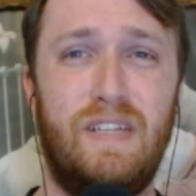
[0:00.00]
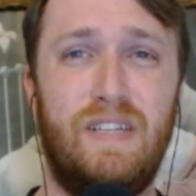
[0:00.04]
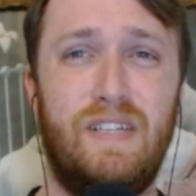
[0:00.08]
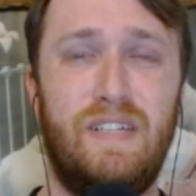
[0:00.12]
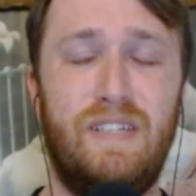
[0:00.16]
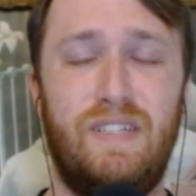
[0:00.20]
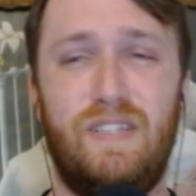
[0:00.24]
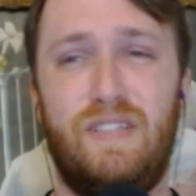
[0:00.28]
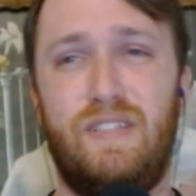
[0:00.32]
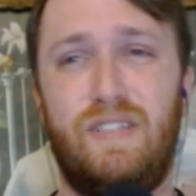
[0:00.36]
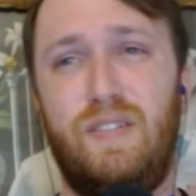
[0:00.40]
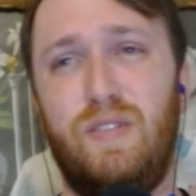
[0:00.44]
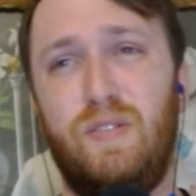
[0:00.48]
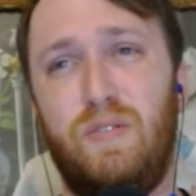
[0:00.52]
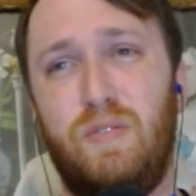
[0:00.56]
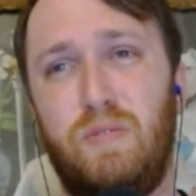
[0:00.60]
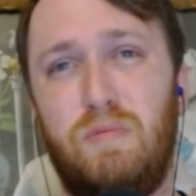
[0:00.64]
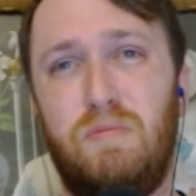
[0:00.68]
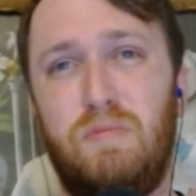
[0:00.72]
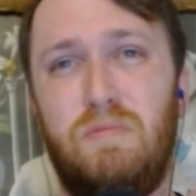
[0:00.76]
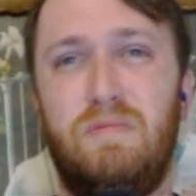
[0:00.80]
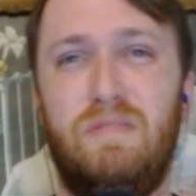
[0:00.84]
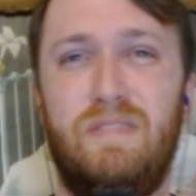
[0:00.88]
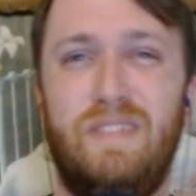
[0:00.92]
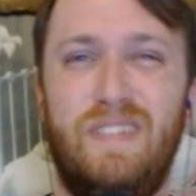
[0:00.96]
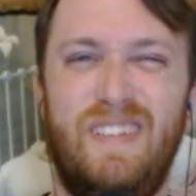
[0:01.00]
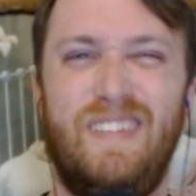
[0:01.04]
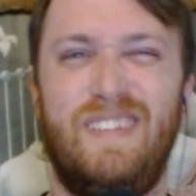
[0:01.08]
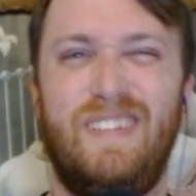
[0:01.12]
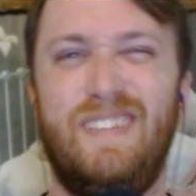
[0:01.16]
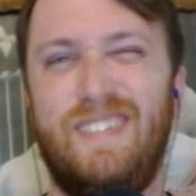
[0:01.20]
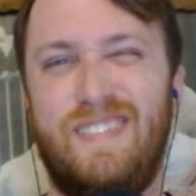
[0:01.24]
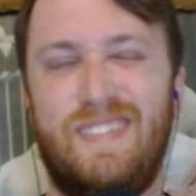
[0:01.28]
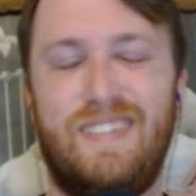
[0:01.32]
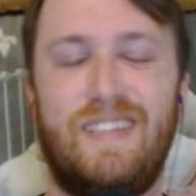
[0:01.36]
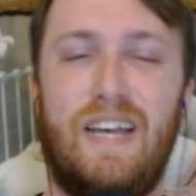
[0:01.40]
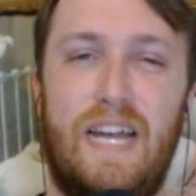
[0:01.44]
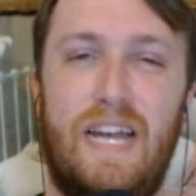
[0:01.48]
She still
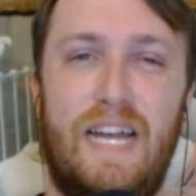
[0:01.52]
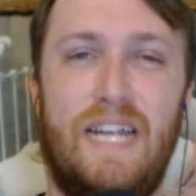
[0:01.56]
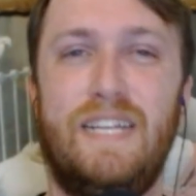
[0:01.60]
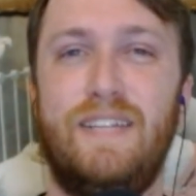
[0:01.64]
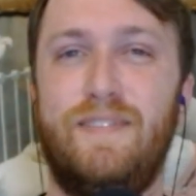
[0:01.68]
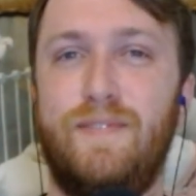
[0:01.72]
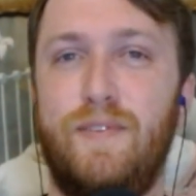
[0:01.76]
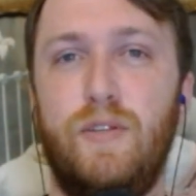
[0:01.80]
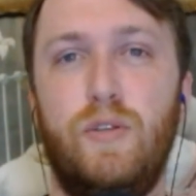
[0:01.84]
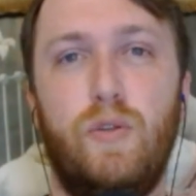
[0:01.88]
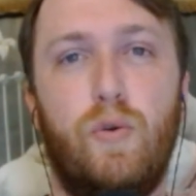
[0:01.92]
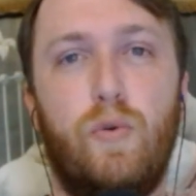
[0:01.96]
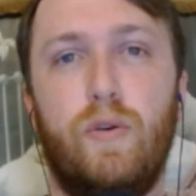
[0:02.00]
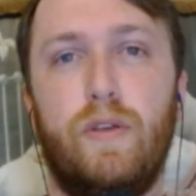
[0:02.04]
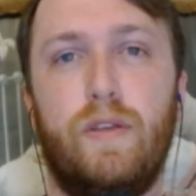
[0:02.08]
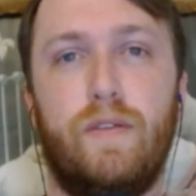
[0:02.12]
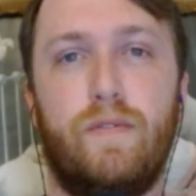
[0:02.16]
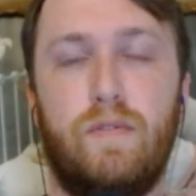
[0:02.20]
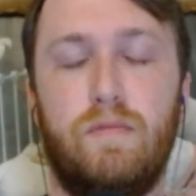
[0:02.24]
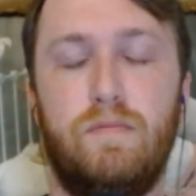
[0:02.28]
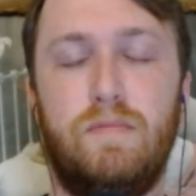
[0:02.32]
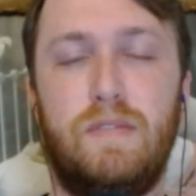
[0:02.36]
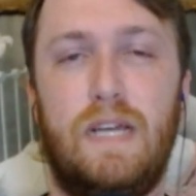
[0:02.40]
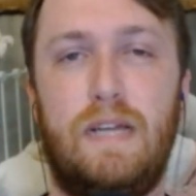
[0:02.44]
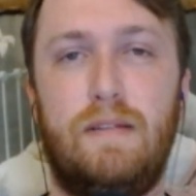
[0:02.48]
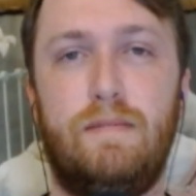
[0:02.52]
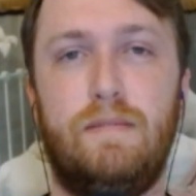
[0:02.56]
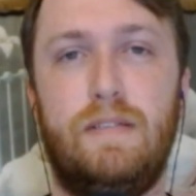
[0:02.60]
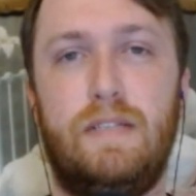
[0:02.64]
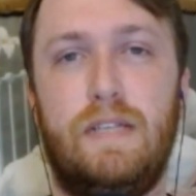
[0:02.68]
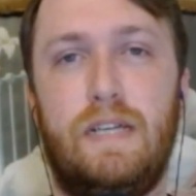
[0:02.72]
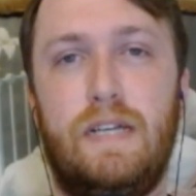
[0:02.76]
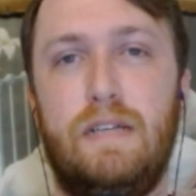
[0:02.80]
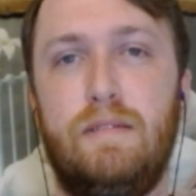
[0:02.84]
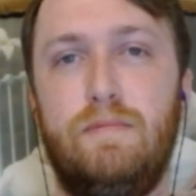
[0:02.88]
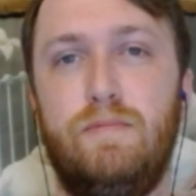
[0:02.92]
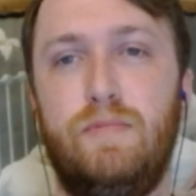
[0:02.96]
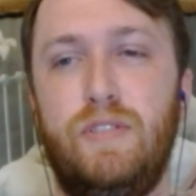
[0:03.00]
is kind of annoying from time to
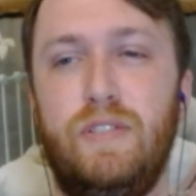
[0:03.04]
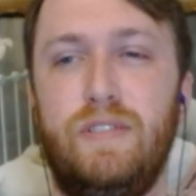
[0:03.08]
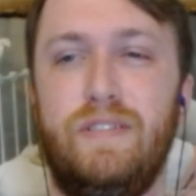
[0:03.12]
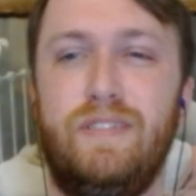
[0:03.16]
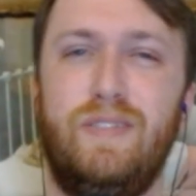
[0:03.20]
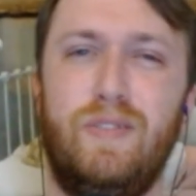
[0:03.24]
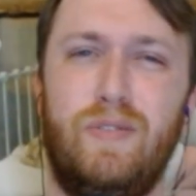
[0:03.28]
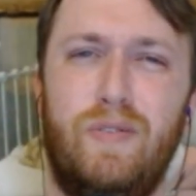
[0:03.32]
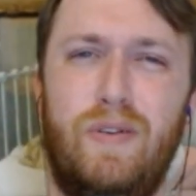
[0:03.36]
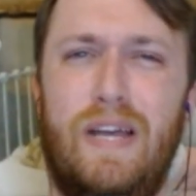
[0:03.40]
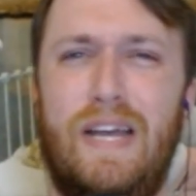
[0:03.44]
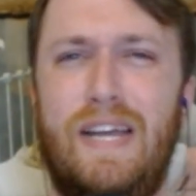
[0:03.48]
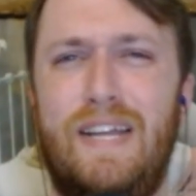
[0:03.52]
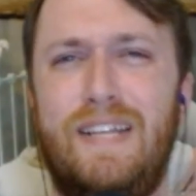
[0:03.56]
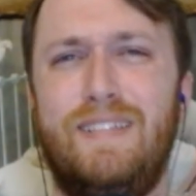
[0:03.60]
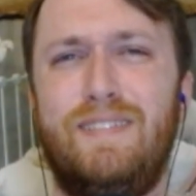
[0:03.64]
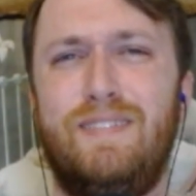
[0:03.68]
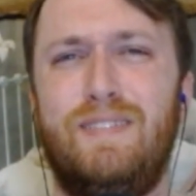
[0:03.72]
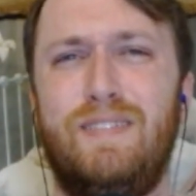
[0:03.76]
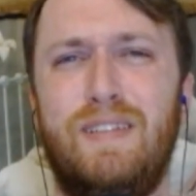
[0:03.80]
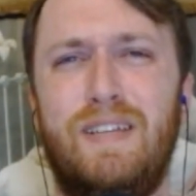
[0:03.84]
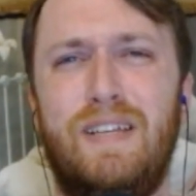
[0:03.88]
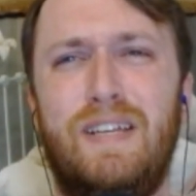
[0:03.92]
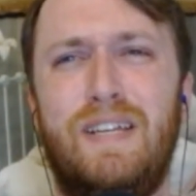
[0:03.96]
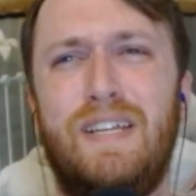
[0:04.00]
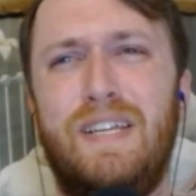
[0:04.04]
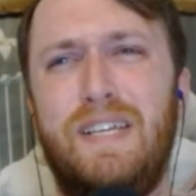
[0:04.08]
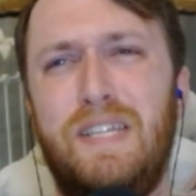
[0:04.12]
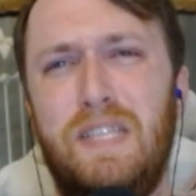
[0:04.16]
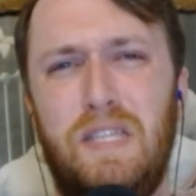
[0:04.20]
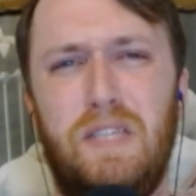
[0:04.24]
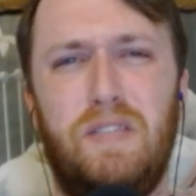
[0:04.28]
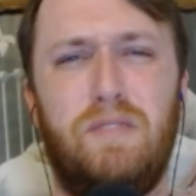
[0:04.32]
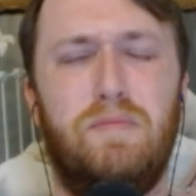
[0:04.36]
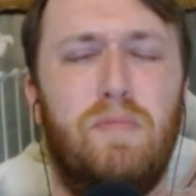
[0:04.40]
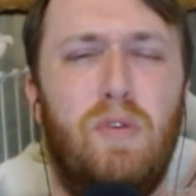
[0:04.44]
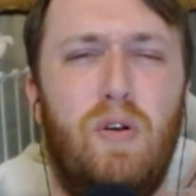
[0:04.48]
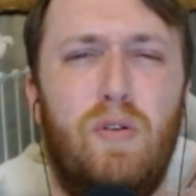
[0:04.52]
time. She still has
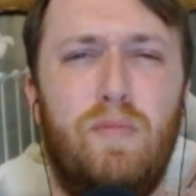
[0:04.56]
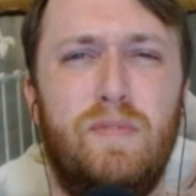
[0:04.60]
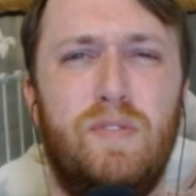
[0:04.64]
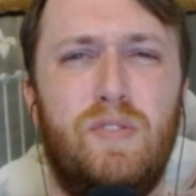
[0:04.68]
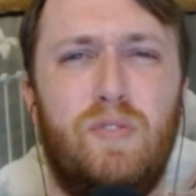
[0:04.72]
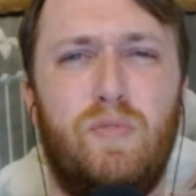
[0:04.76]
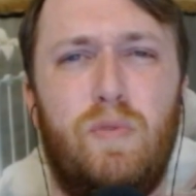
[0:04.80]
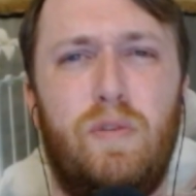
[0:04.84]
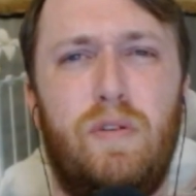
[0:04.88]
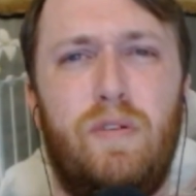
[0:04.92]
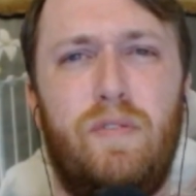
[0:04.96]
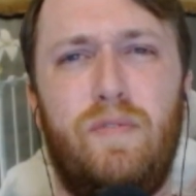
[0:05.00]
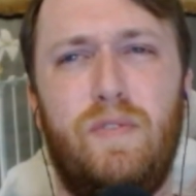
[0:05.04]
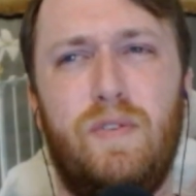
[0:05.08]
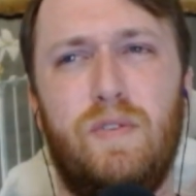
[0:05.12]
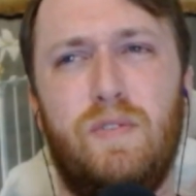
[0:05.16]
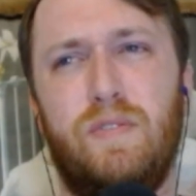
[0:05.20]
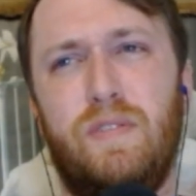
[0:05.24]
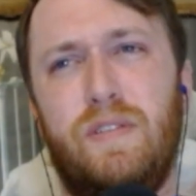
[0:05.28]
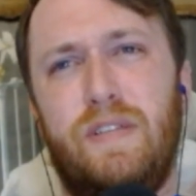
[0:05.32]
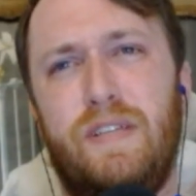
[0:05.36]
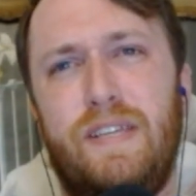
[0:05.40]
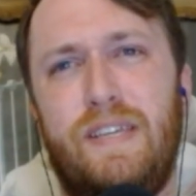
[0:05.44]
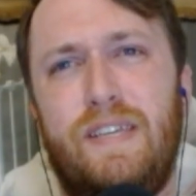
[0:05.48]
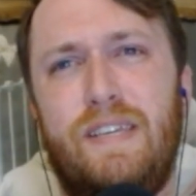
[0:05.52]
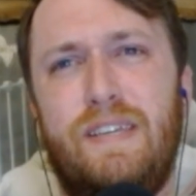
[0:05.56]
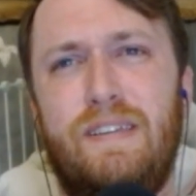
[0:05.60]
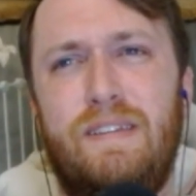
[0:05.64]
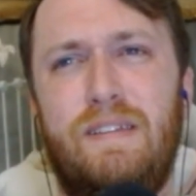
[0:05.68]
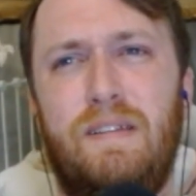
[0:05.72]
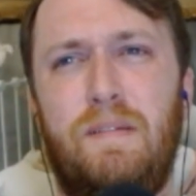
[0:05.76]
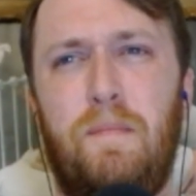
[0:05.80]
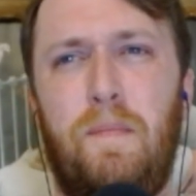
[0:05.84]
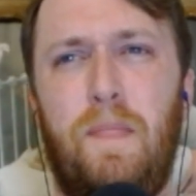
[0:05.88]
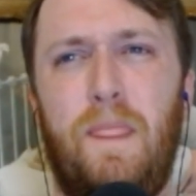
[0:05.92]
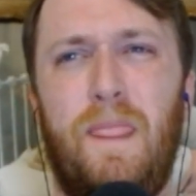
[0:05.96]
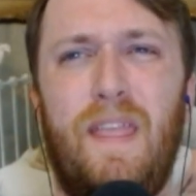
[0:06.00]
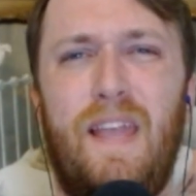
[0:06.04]
these moments where it feels like
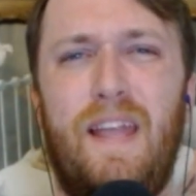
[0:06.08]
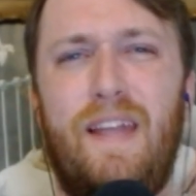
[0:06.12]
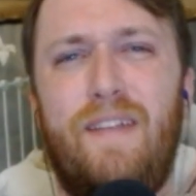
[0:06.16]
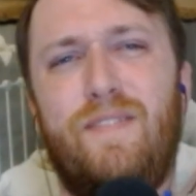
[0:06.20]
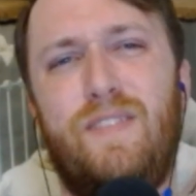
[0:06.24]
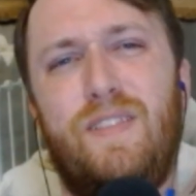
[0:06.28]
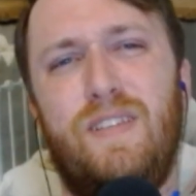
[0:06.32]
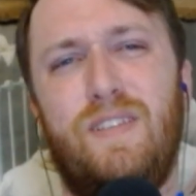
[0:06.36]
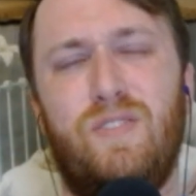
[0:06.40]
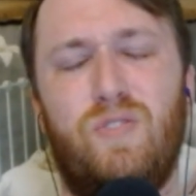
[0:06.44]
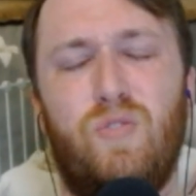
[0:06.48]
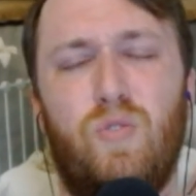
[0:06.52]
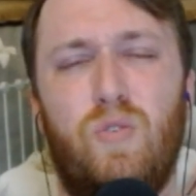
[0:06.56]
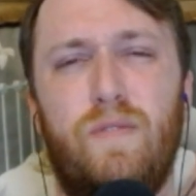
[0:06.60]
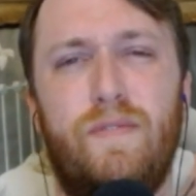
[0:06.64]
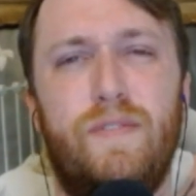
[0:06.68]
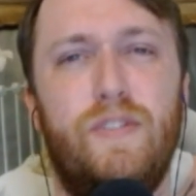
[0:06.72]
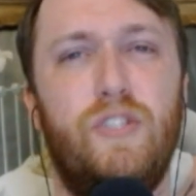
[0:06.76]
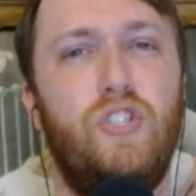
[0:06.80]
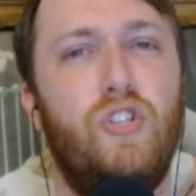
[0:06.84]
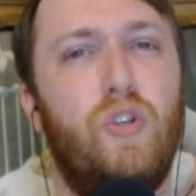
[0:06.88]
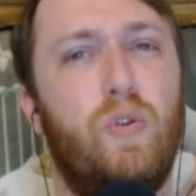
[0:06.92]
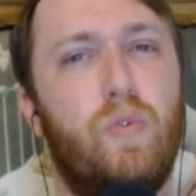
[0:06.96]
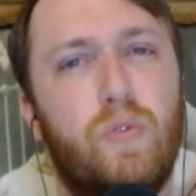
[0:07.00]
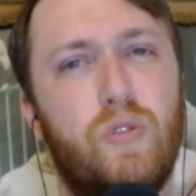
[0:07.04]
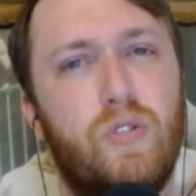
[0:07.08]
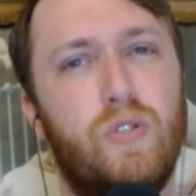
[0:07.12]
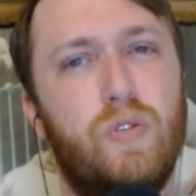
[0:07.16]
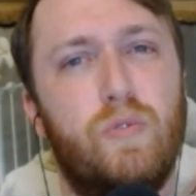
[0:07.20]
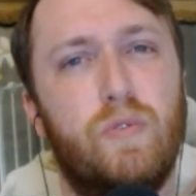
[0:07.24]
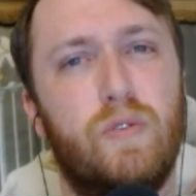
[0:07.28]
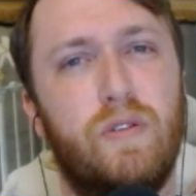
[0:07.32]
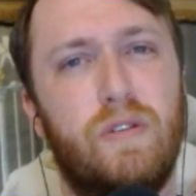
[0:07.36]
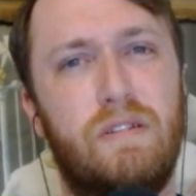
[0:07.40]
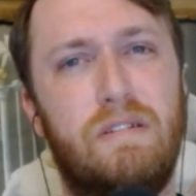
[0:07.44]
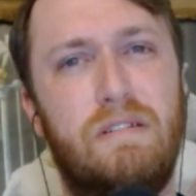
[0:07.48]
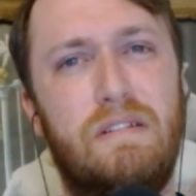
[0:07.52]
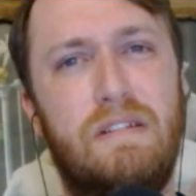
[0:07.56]
everything's sort of a joke to
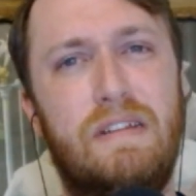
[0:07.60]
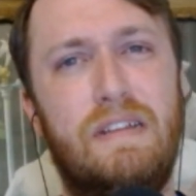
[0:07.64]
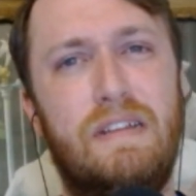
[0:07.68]
her.